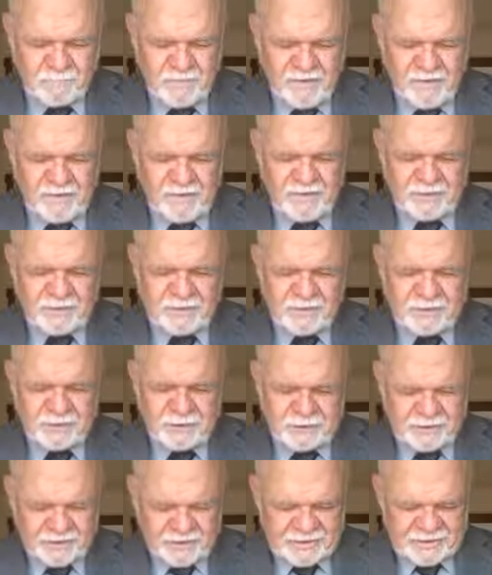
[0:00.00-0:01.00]
Give us
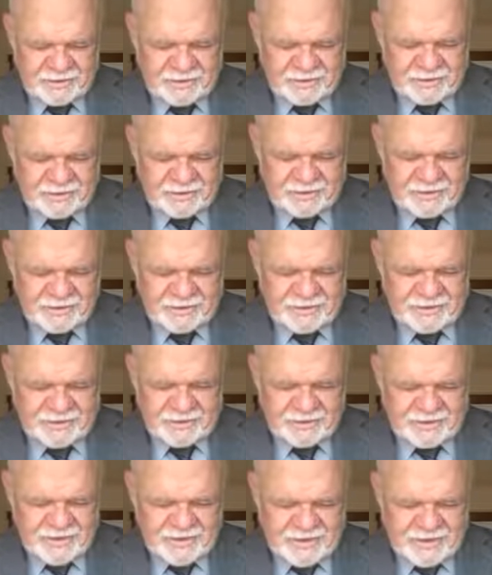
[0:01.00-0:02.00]
courage
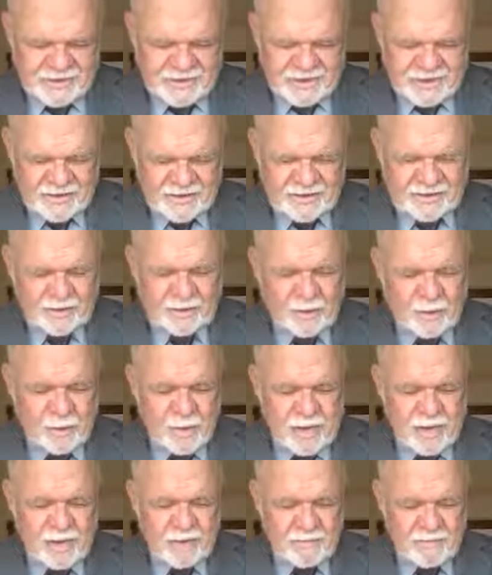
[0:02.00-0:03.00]
that
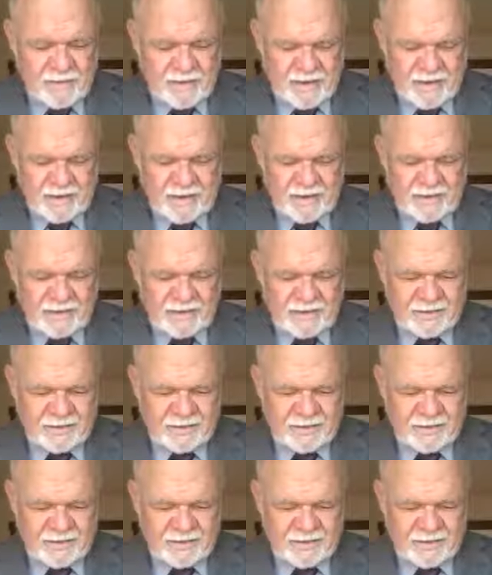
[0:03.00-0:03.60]
we may